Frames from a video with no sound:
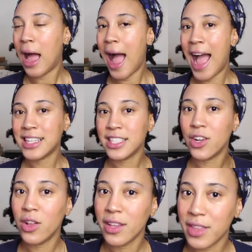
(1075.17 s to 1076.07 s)
I did
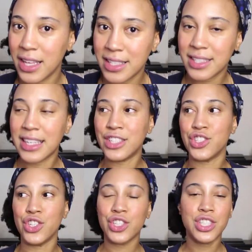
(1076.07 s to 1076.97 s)
all of this,
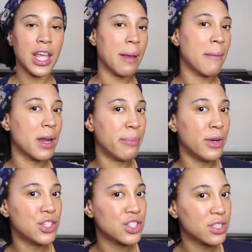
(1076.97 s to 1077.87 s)
is your team gonna
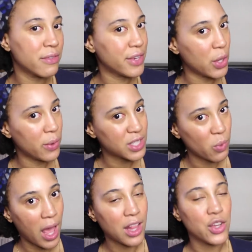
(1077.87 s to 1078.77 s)
push the video as
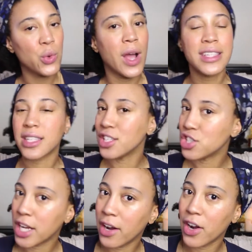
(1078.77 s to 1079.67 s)
well? Are you guys gonna
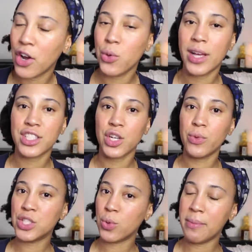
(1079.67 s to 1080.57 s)
share it? Are you guys gonna
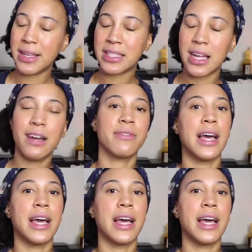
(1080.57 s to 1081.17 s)
retweet my stuff?